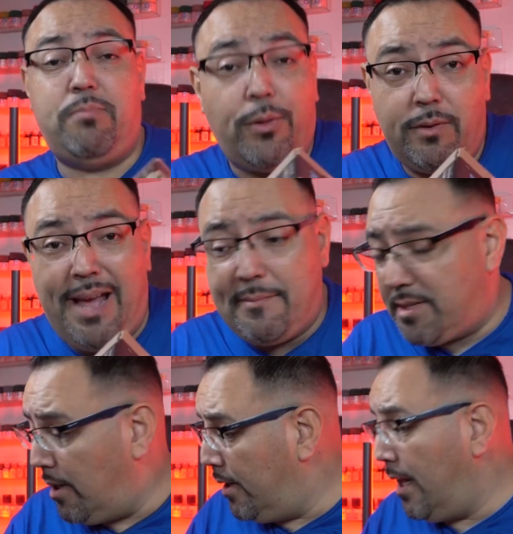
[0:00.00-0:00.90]
both from
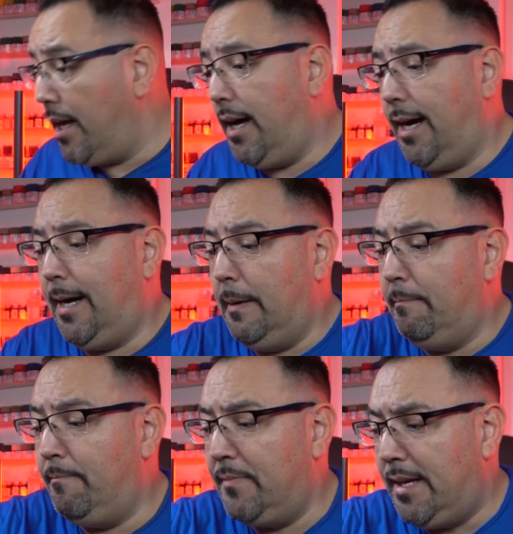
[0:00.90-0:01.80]
Amazon.
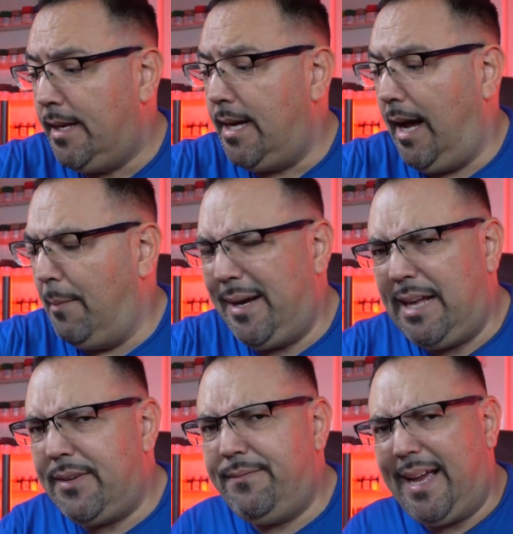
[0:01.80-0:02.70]
I might
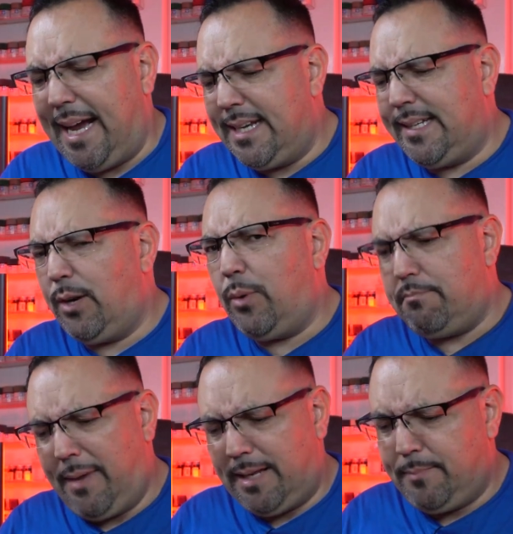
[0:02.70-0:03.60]
have a vague idea
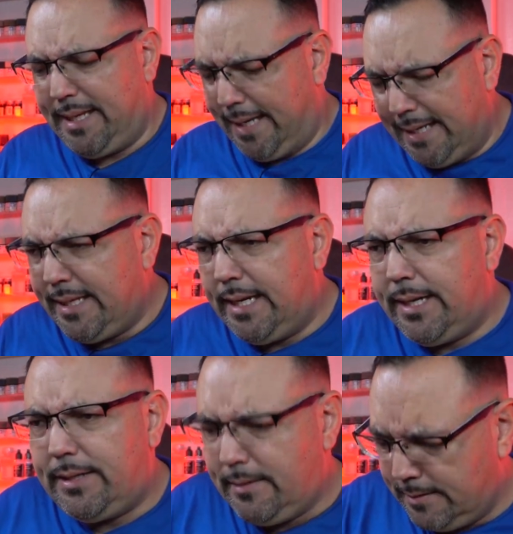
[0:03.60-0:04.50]
what might be in
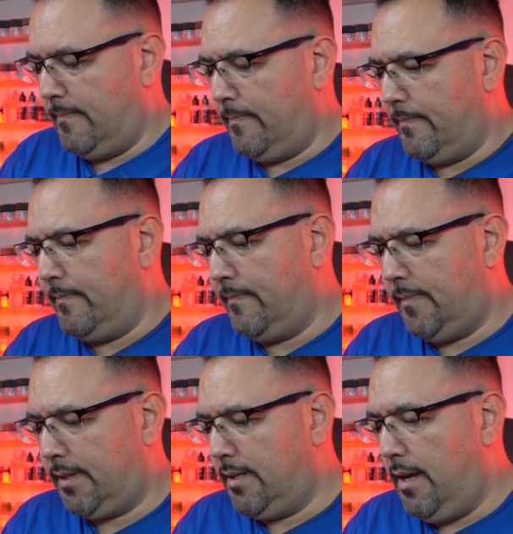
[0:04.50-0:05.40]
here.
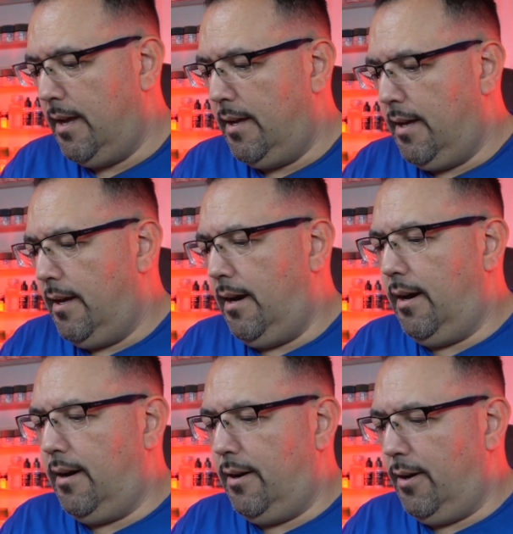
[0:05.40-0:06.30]

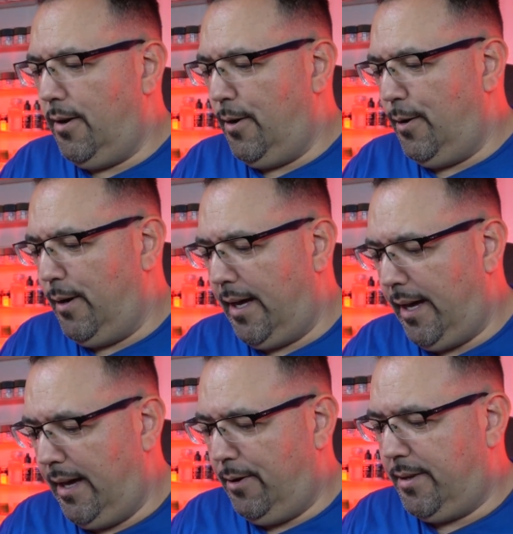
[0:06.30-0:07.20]
Oh,
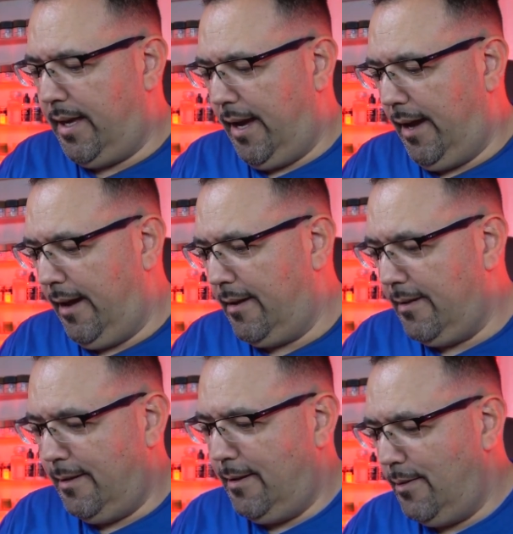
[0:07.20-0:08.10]
hell yeah.
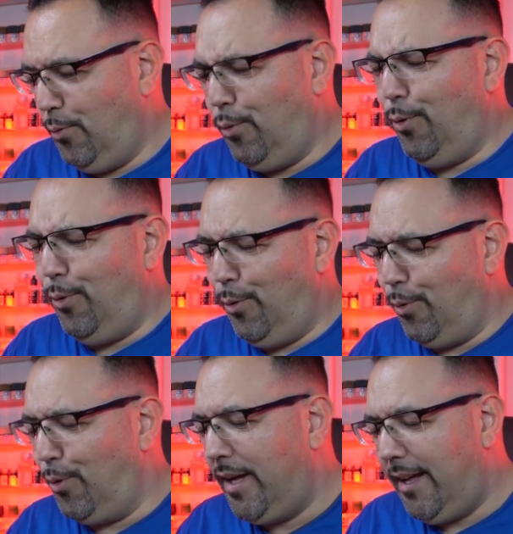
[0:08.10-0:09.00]

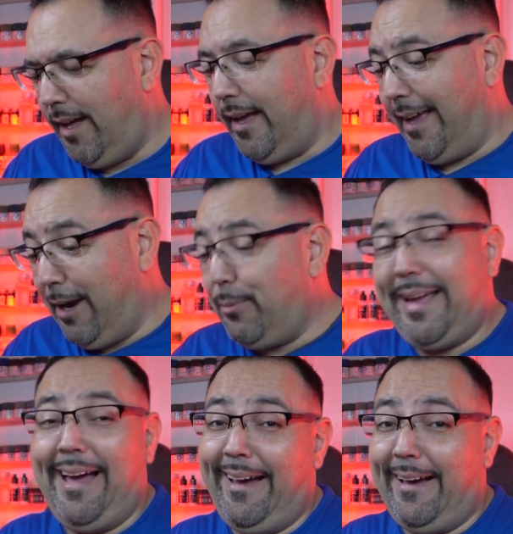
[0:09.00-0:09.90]
Ooh, here we
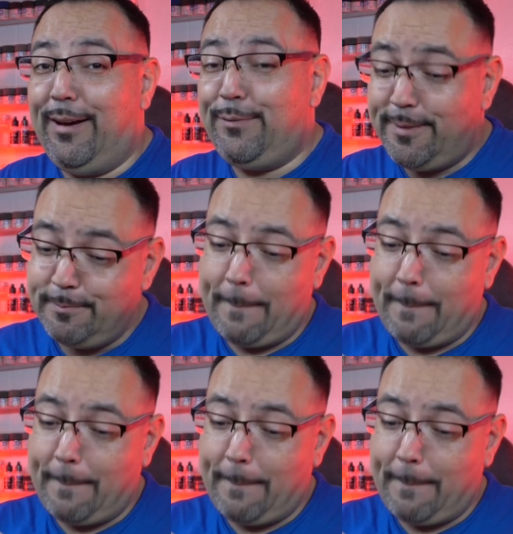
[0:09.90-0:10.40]
have